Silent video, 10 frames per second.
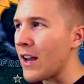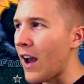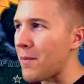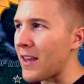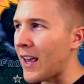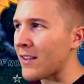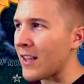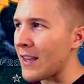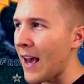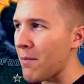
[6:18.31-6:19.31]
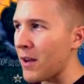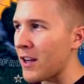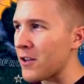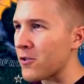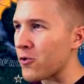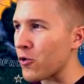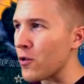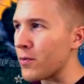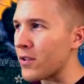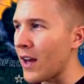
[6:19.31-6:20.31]
I mean, they can't send that many
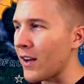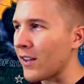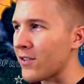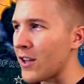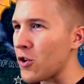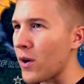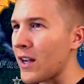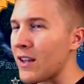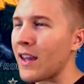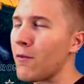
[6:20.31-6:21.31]
troops. Not unless they join in.